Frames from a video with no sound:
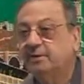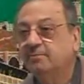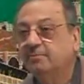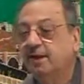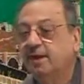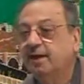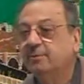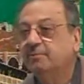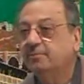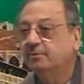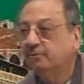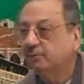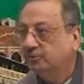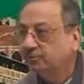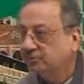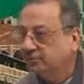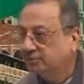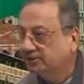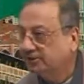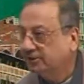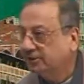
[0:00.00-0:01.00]
by
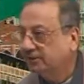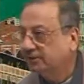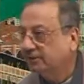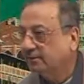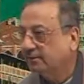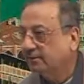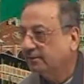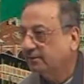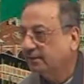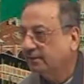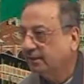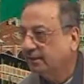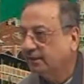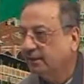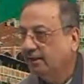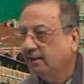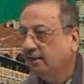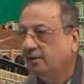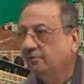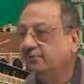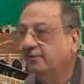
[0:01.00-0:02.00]
preposition.
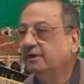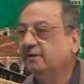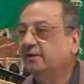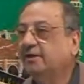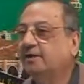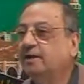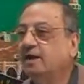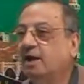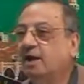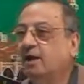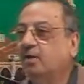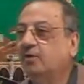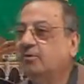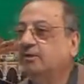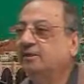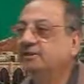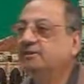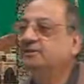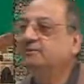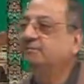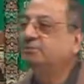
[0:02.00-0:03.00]
When the noun
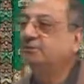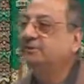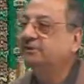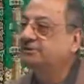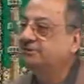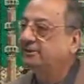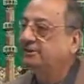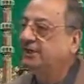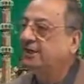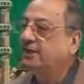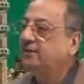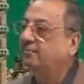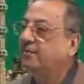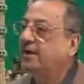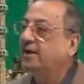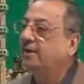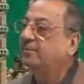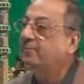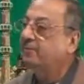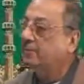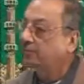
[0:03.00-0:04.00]
is preceded
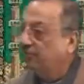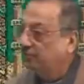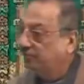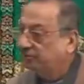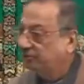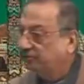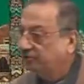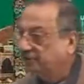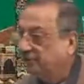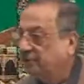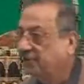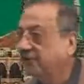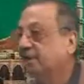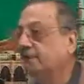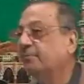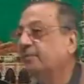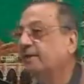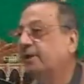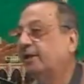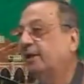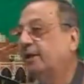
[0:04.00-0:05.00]
by preposition, it
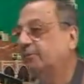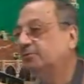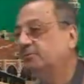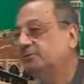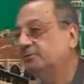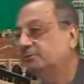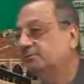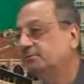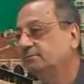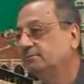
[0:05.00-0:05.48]
becomes,